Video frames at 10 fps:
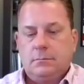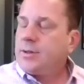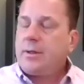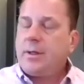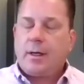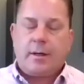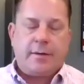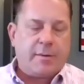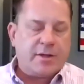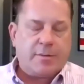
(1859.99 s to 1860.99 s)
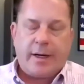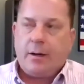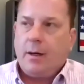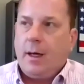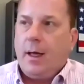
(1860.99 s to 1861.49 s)
certainly. Thank you, Mr.
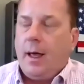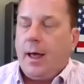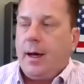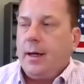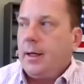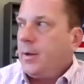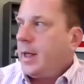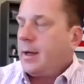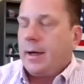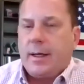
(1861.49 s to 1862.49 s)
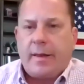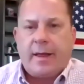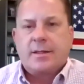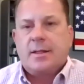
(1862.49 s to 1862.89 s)
Mayor. And you hit on it. I think it's